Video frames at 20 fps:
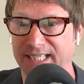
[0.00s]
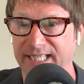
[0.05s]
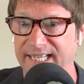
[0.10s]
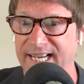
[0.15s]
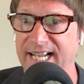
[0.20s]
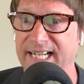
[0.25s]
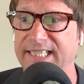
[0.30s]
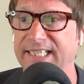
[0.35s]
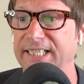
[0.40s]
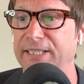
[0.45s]

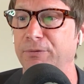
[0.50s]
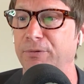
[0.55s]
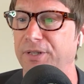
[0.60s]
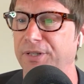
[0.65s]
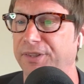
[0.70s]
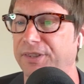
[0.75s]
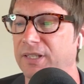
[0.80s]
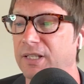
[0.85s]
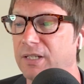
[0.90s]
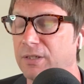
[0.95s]
connecting
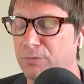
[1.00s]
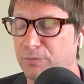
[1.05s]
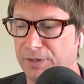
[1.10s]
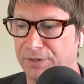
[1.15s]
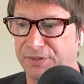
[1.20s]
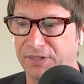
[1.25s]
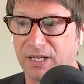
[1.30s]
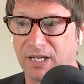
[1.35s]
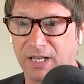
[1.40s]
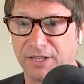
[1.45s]
with
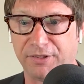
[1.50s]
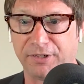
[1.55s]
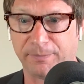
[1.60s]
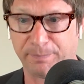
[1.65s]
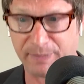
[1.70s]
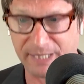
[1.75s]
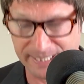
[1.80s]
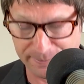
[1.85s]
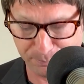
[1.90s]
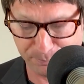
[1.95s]
with other
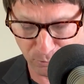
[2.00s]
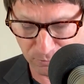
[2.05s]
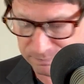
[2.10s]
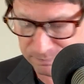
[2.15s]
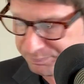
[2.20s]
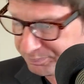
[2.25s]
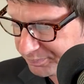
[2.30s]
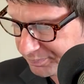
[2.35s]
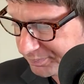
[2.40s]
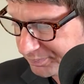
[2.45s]
people
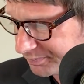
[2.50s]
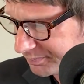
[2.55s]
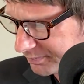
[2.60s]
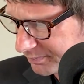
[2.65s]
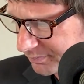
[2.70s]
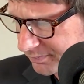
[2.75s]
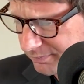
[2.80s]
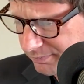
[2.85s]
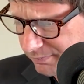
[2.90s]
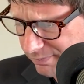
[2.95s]

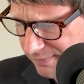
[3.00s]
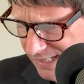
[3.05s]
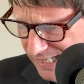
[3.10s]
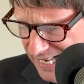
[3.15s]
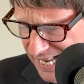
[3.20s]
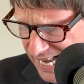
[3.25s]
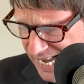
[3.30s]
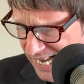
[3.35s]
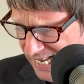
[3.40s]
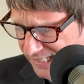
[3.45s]

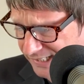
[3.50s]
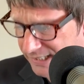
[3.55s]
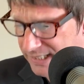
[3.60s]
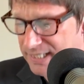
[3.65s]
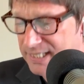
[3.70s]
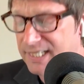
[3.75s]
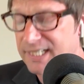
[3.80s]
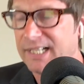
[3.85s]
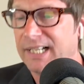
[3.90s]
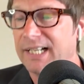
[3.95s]
and
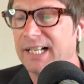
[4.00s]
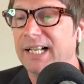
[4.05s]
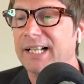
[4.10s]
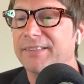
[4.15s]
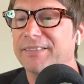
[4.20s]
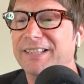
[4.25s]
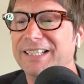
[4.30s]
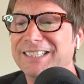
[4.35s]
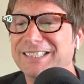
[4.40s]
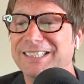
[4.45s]

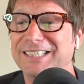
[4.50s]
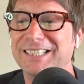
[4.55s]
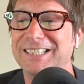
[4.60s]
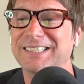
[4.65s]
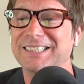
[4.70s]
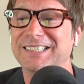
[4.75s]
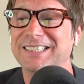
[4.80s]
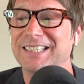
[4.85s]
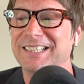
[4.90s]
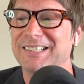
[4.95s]
this
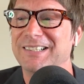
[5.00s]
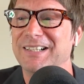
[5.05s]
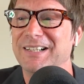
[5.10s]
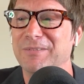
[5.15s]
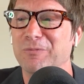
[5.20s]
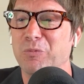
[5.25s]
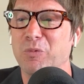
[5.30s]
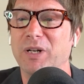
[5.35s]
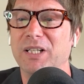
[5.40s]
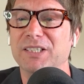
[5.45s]
is
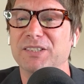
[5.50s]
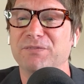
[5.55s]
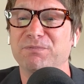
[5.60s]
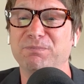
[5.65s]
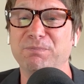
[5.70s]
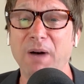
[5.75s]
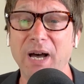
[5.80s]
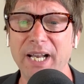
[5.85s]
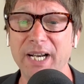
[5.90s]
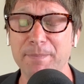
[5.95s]
what's
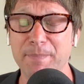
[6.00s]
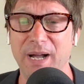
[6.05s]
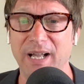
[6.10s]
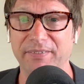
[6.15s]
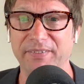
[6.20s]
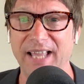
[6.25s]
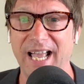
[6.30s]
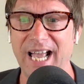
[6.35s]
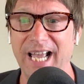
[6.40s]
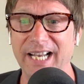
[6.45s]
fun
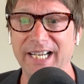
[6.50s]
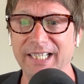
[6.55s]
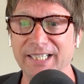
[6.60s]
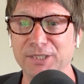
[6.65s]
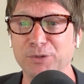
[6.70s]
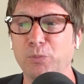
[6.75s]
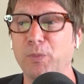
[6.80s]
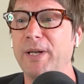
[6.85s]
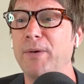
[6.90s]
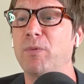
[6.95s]
about that
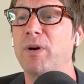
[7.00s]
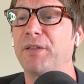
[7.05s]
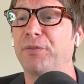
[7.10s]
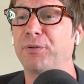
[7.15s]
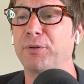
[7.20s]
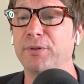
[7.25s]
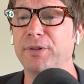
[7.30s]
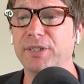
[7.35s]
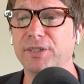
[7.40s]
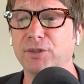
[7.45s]
is we went
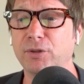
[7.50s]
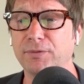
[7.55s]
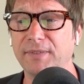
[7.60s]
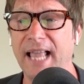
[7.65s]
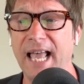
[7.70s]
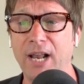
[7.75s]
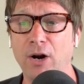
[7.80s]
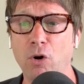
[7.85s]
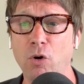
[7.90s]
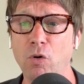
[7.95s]
through this
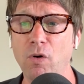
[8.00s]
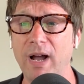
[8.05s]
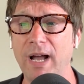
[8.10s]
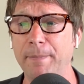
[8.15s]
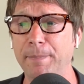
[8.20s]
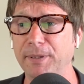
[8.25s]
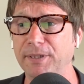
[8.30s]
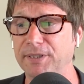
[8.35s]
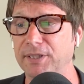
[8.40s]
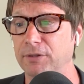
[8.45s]
that whole
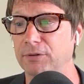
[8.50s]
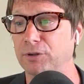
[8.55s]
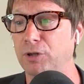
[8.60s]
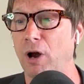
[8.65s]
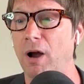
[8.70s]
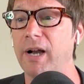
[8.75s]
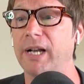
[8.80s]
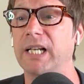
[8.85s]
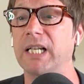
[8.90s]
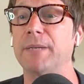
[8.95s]
episode
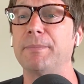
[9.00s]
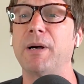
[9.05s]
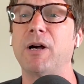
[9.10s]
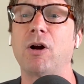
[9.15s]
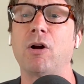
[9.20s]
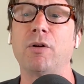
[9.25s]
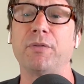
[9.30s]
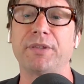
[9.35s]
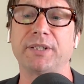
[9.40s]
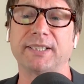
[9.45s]
talking about
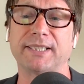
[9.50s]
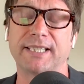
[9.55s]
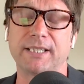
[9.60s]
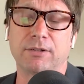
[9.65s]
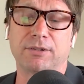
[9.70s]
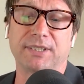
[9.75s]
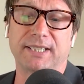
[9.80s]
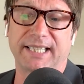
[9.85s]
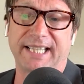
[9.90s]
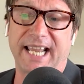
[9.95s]
all the
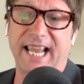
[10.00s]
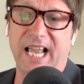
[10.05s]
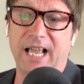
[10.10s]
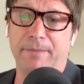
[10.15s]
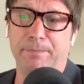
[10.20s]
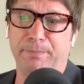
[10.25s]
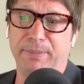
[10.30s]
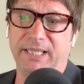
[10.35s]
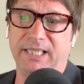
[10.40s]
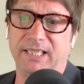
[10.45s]
skills that
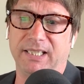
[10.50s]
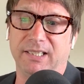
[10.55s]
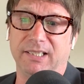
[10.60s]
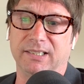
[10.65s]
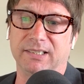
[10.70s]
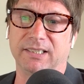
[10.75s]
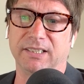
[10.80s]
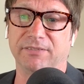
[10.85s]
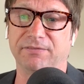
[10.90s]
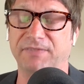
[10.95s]
can be
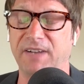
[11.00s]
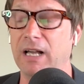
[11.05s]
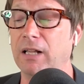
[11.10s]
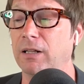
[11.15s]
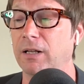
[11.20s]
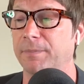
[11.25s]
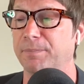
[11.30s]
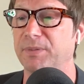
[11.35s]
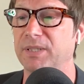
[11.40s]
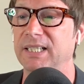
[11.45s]

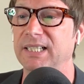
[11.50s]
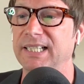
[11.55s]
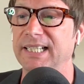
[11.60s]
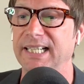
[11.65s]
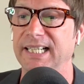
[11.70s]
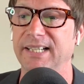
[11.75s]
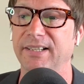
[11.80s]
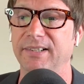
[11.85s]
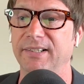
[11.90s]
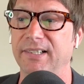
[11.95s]
developed
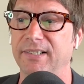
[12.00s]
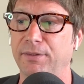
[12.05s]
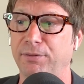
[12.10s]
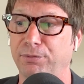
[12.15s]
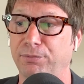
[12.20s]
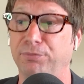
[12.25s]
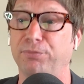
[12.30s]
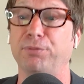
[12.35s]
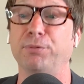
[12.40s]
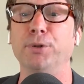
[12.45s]
in
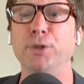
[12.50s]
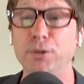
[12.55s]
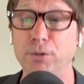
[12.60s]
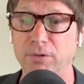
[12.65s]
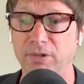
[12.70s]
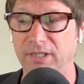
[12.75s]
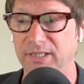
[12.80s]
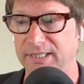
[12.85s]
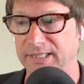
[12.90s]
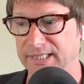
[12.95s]

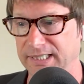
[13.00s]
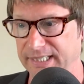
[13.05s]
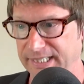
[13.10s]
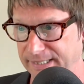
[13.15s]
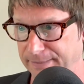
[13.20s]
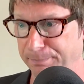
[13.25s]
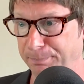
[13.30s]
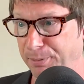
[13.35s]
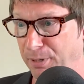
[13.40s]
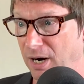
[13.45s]
through
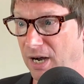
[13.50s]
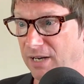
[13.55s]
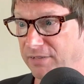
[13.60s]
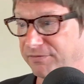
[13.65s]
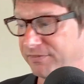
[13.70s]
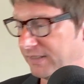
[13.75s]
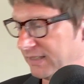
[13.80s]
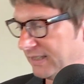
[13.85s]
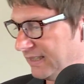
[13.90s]
improv.